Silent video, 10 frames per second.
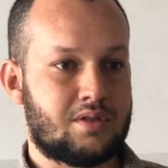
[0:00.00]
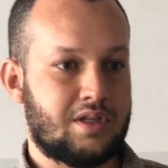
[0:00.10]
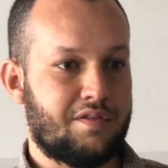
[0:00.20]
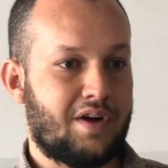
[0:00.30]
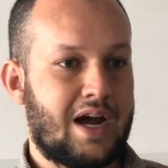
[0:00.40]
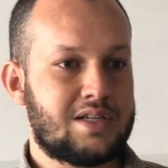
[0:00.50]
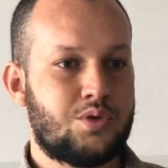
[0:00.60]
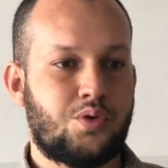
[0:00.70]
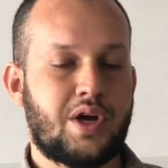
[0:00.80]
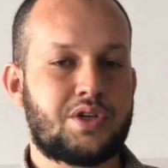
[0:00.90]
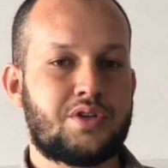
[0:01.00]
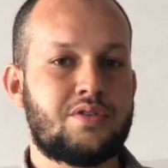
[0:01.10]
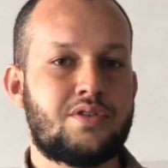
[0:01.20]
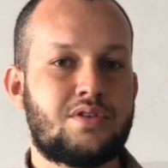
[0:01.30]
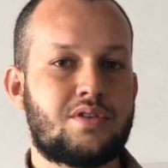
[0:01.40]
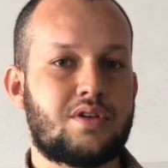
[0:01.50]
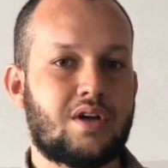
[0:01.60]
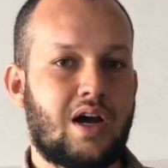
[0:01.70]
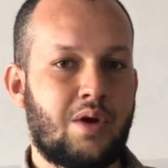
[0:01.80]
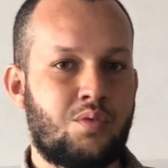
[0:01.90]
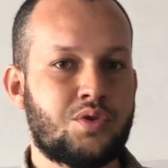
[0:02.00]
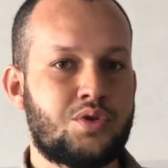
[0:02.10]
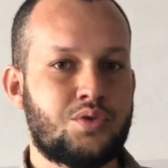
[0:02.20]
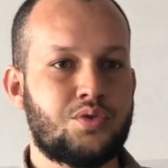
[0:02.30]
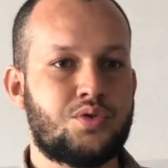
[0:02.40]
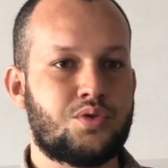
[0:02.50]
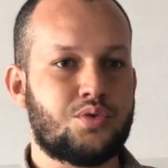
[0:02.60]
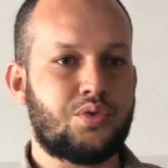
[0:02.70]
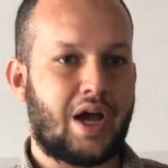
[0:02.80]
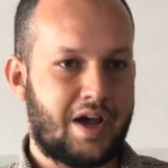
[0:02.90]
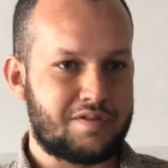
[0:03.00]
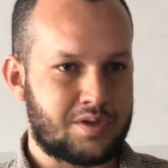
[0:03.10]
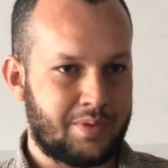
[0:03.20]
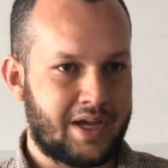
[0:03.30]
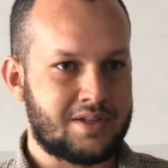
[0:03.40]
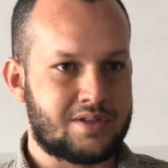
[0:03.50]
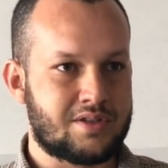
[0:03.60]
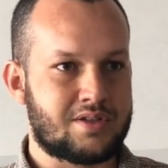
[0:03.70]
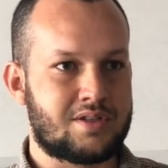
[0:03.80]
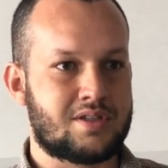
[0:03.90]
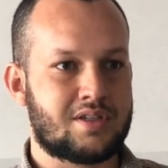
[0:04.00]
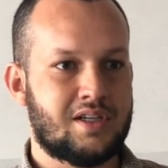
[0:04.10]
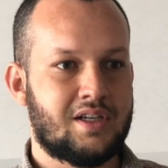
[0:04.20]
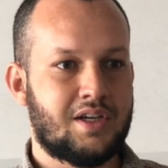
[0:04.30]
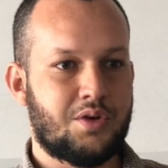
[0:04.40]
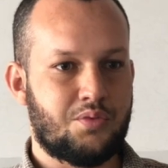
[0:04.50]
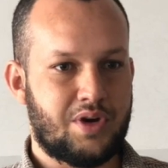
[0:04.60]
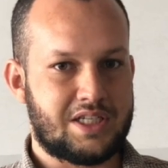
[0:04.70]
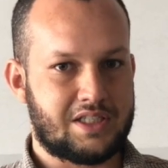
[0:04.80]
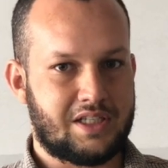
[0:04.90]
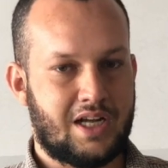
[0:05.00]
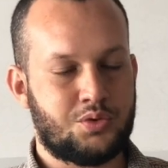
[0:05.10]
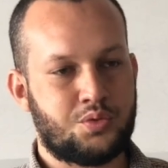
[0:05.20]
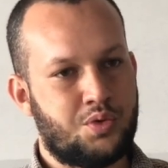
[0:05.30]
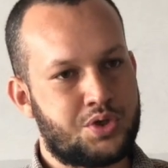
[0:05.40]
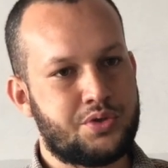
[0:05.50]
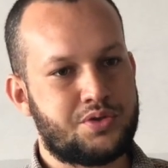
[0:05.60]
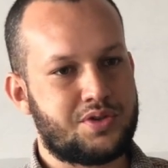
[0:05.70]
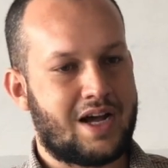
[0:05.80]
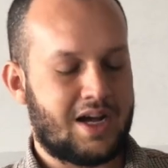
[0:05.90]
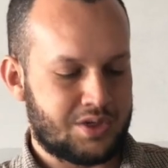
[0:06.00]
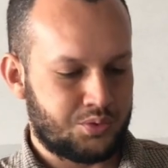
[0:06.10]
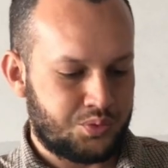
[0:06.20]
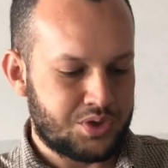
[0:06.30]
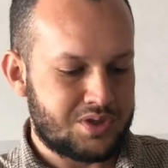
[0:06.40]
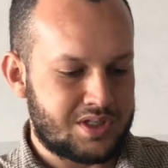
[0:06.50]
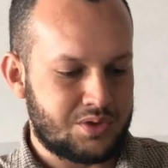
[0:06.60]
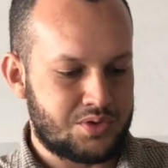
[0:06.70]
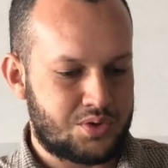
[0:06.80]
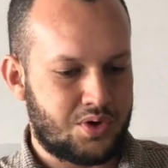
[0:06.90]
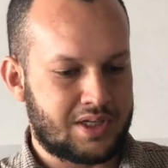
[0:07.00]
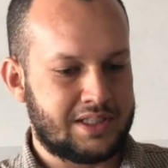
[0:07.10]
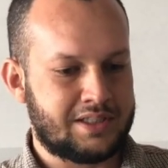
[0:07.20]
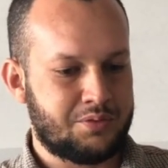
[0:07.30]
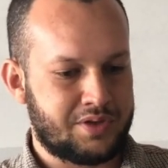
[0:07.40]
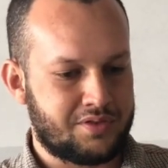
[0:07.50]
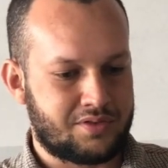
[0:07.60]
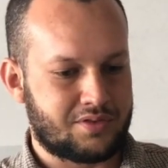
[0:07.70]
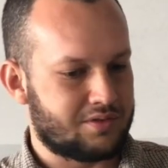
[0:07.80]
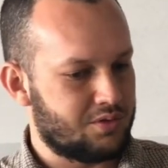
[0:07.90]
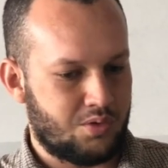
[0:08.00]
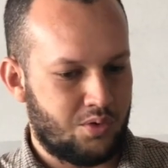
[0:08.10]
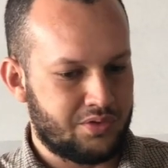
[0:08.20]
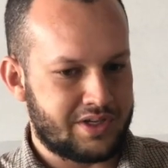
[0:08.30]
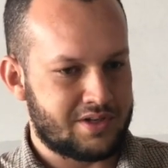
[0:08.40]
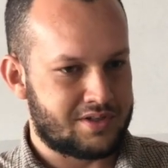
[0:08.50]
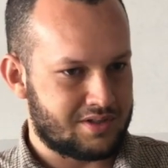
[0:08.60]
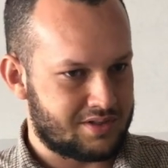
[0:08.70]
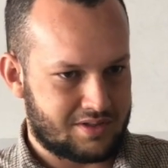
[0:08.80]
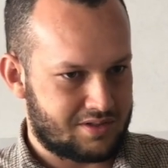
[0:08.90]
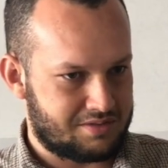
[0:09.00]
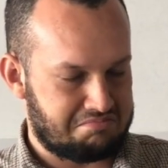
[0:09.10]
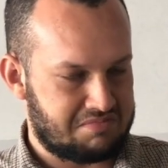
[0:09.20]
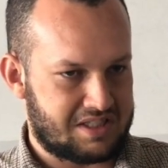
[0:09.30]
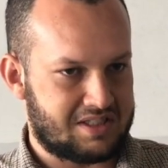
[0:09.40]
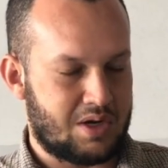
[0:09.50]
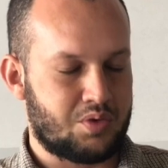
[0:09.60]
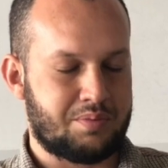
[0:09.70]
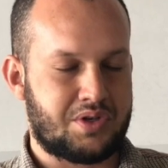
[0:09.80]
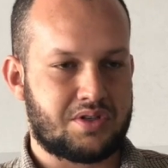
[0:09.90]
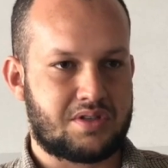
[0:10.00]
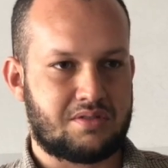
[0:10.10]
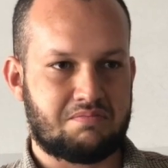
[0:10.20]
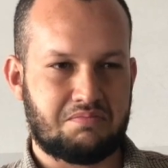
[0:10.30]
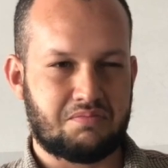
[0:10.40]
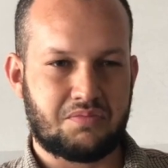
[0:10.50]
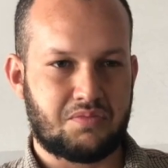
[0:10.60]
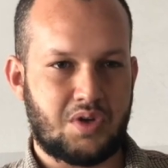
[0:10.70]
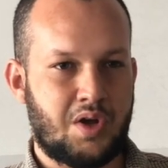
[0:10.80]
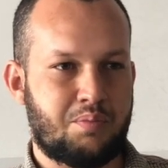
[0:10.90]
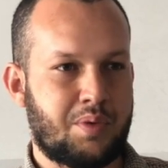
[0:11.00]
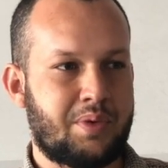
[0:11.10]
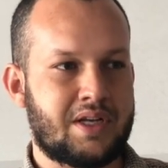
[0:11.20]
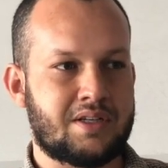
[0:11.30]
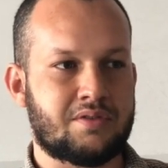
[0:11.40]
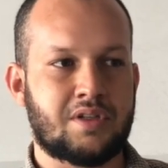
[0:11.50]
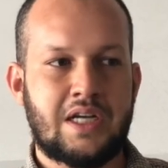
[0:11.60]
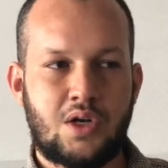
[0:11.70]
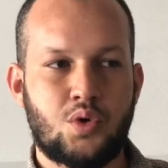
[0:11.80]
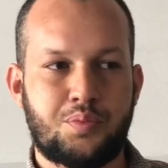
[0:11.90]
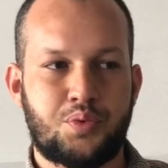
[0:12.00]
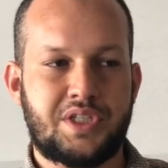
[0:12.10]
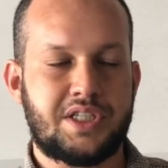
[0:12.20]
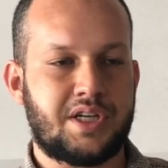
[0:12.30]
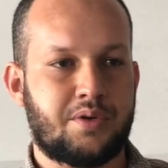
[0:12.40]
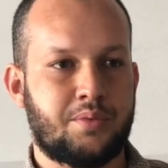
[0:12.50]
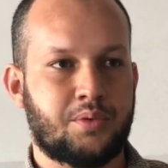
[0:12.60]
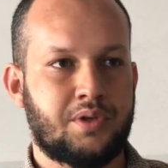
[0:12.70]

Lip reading: If I ask you questions, I want you to have some answers ready. I don't want to see you struggling with all the answers. That would be just unprepared and look pretty terrible.